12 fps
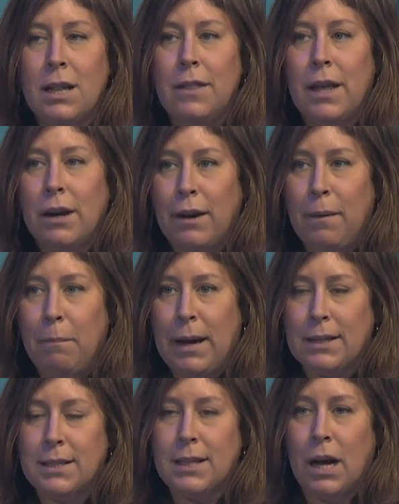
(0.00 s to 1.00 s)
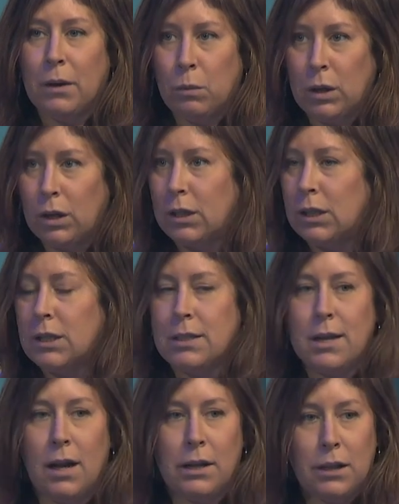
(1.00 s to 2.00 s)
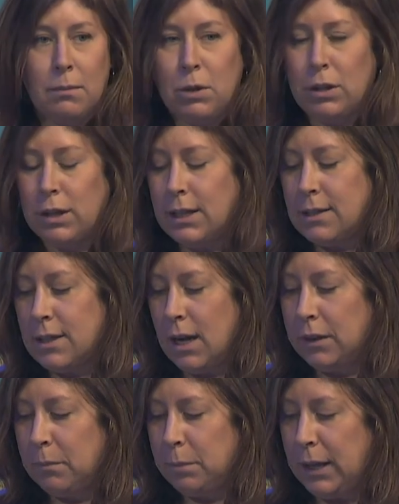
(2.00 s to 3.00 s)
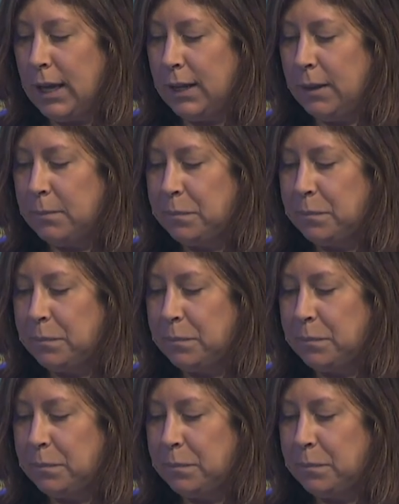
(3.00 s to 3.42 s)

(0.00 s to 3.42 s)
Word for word: their impacts on workers, on communities, on the planet.